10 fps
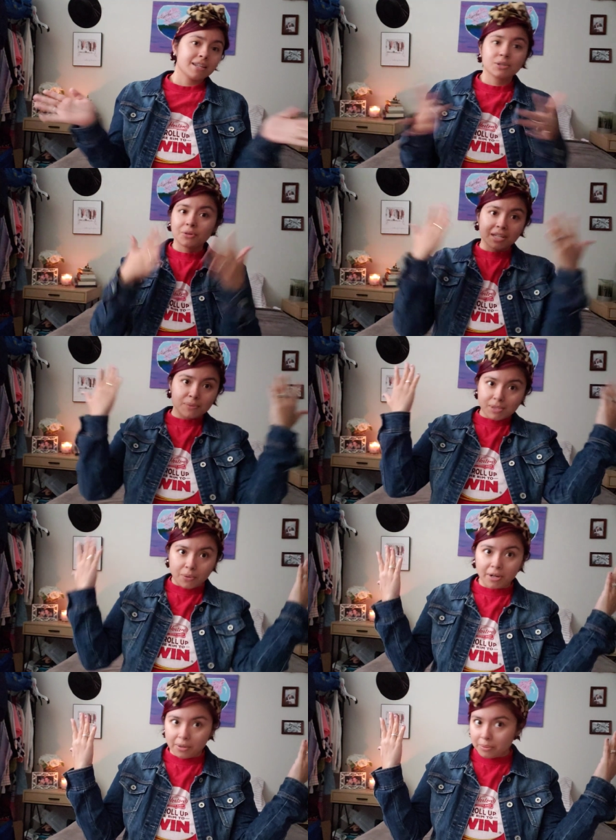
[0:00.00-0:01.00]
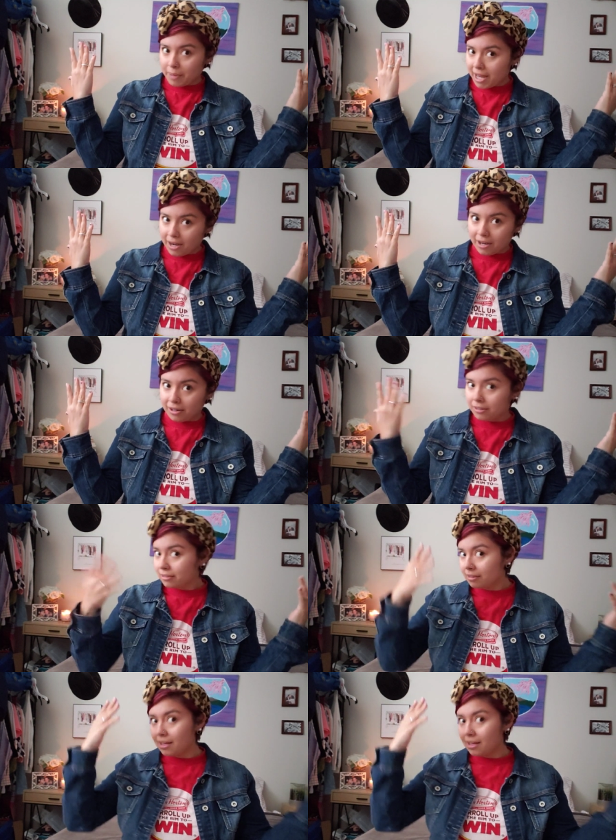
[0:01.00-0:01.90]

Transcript: And don't ask what's going on with my hair.